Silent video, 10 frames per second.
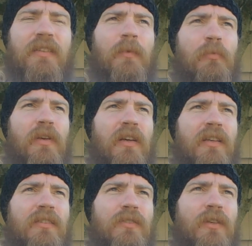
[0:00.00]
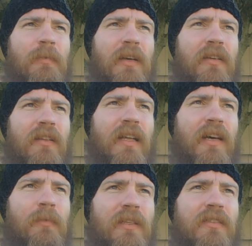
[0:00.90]
I'm a pretty honest dude. I'm not gonna
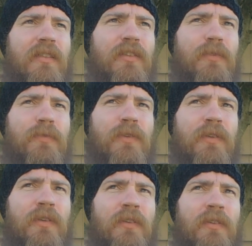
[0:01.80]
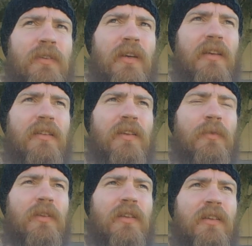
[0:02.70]
lie to myself for anything
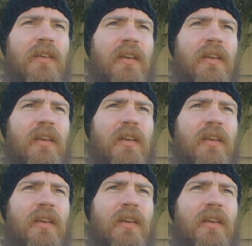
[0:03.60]
really.